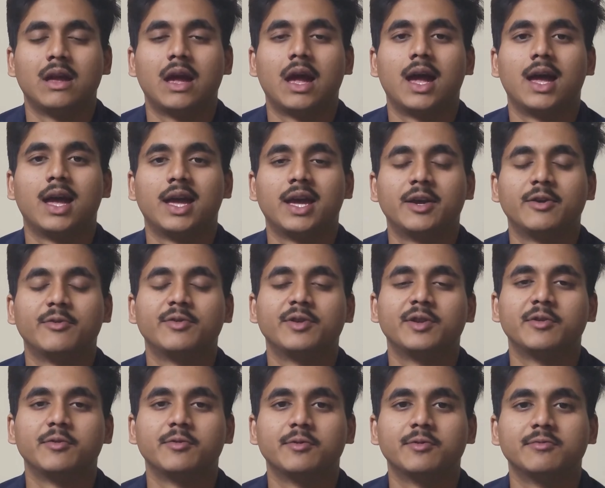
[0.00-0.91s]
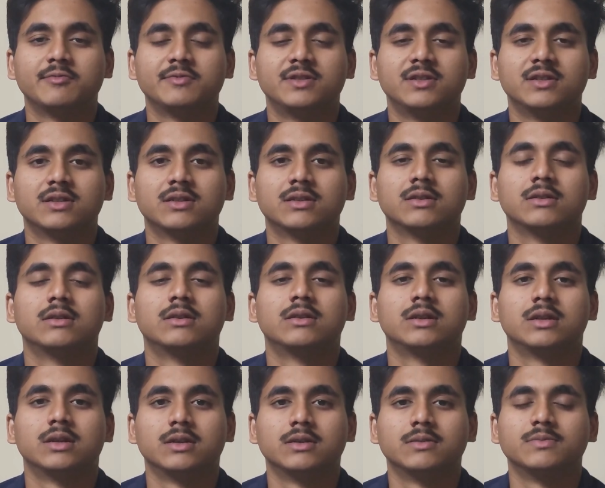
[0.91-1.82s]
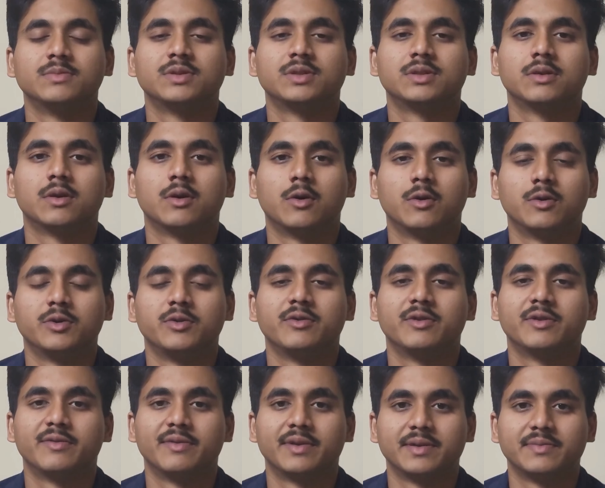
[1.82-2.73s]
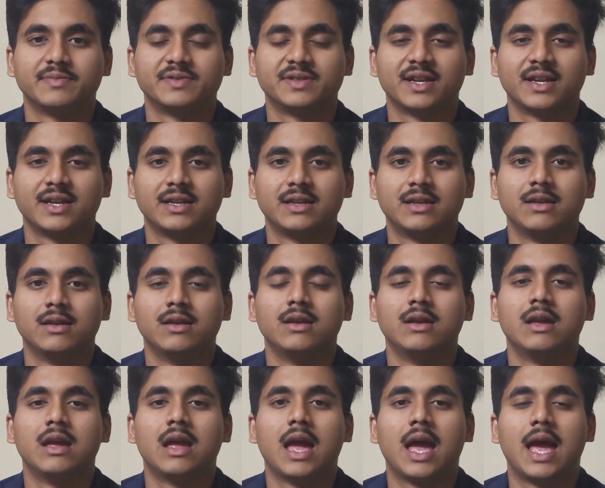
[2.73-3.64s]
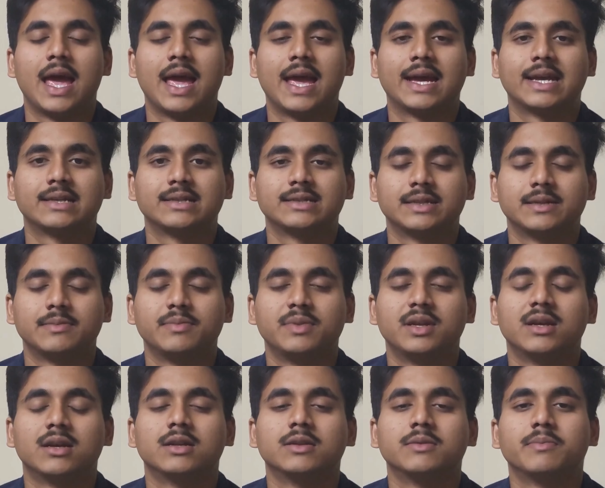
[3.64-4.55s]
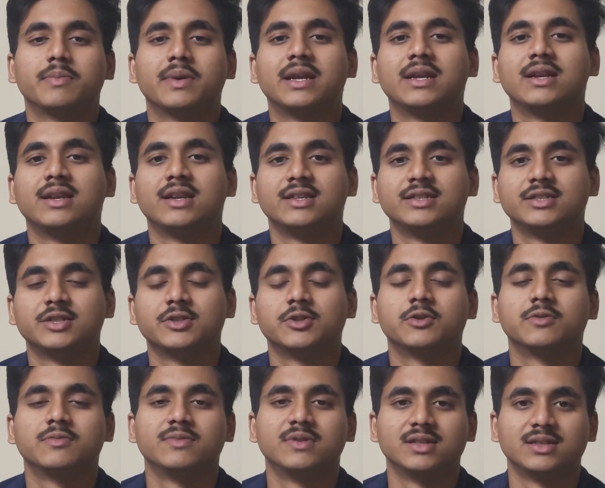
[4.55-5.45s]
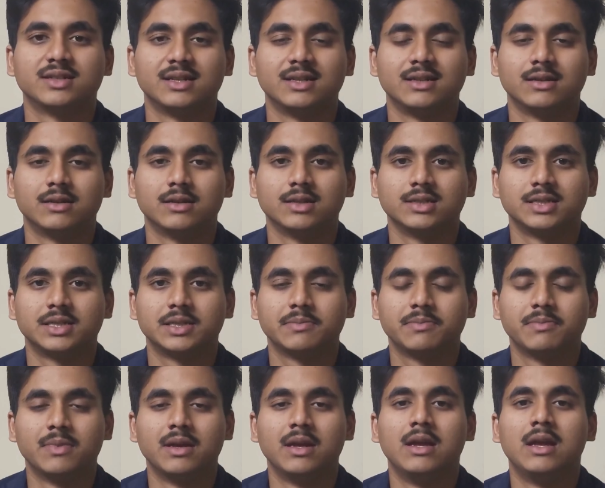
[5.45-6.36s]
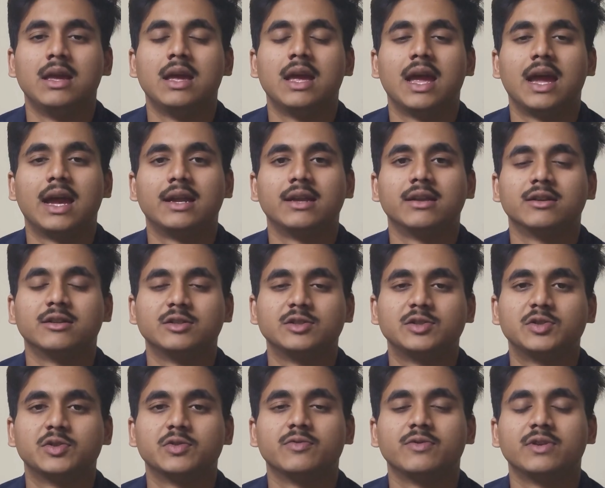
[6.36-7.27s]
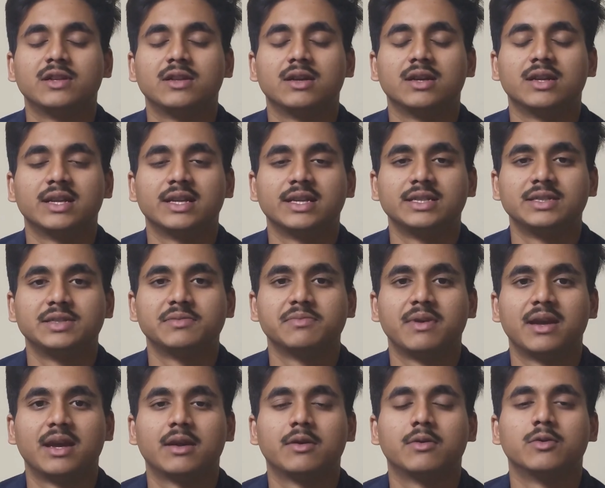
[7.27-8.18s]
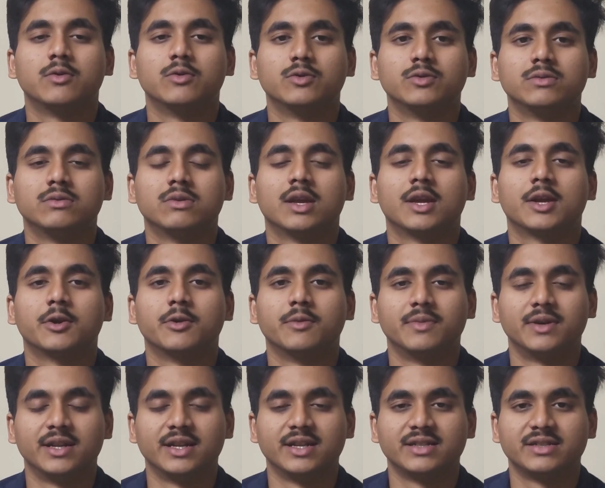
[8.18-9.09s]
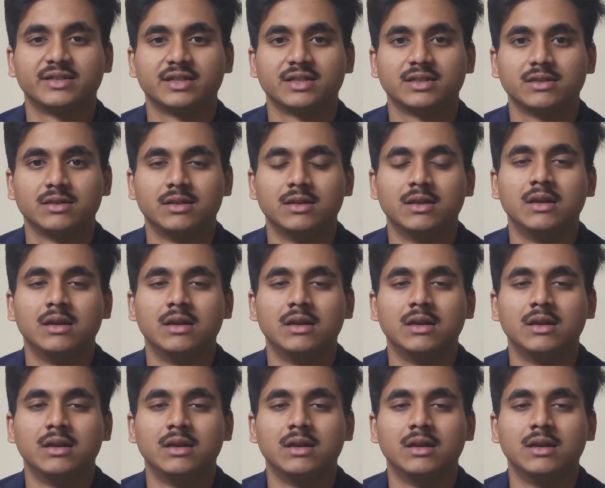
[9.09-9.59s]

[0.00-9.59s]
I have reviewed the terms on your website. I accept the unpaid nature of this internship and also will arrange my own accommodation.